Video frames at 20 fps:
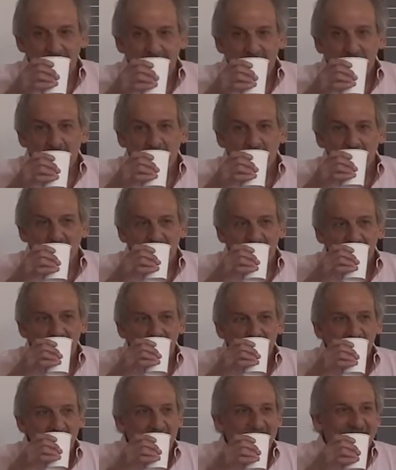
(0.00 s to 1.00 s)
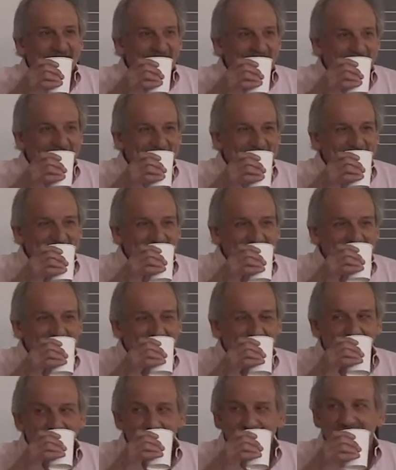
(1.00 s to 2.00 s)
Murder, but other than, murder is okay.
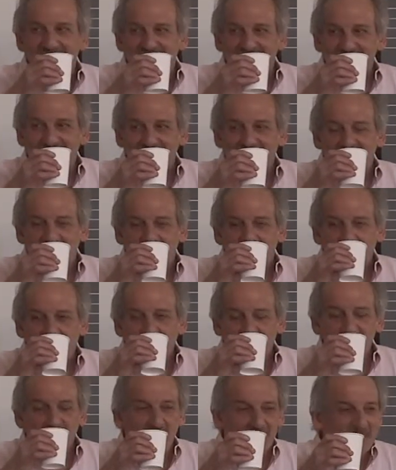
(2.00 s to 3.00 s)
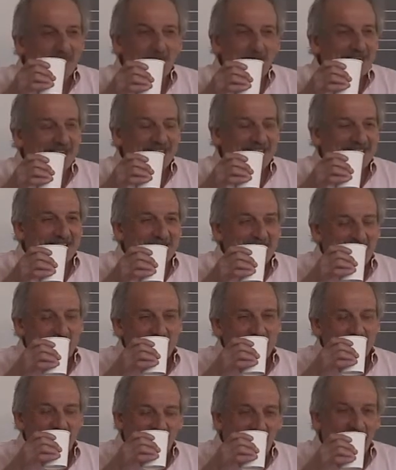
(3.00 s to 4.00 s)
Murder. Yeah, yeah, yeah. murder we can deal
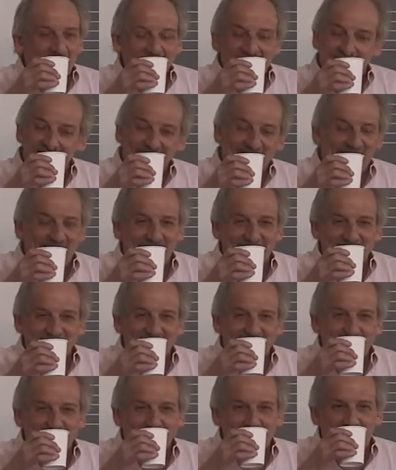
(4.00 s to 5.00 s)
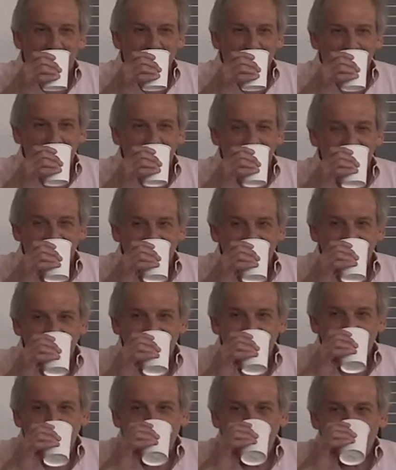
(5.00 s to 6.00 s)
with. Arson, arson is
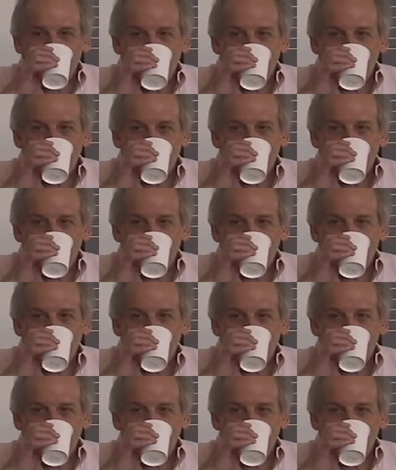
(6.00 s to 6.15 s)
problematic.